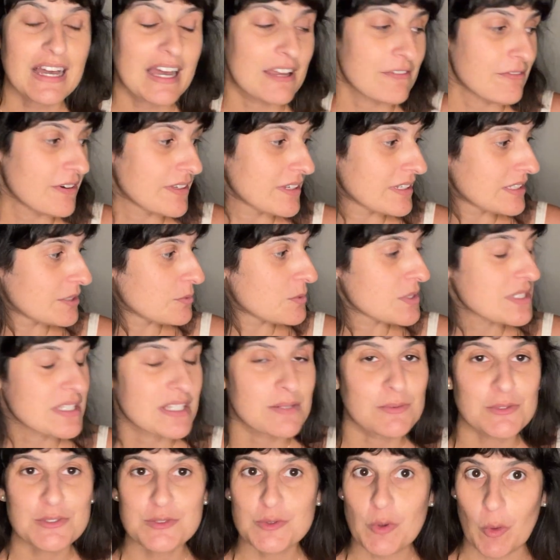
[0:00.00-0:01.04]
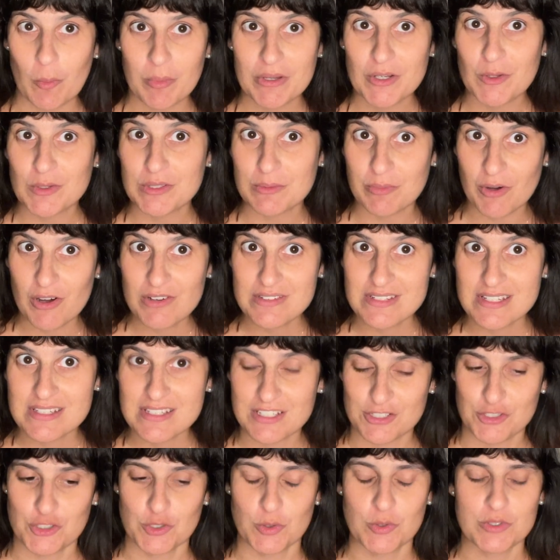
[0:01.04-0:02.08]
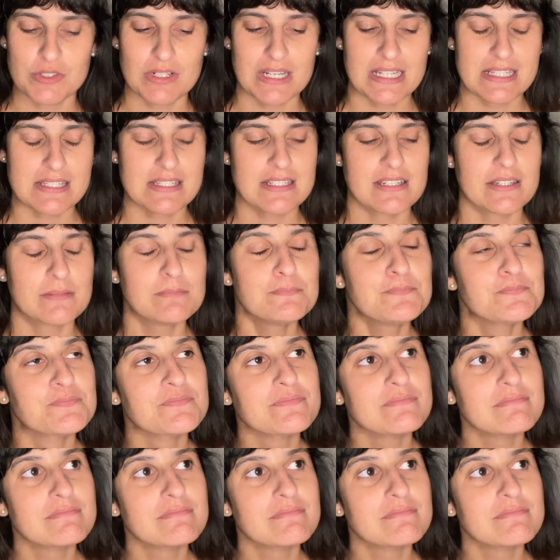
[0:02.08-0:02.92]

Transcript: I finally was able to open all the boxes I showed you last time.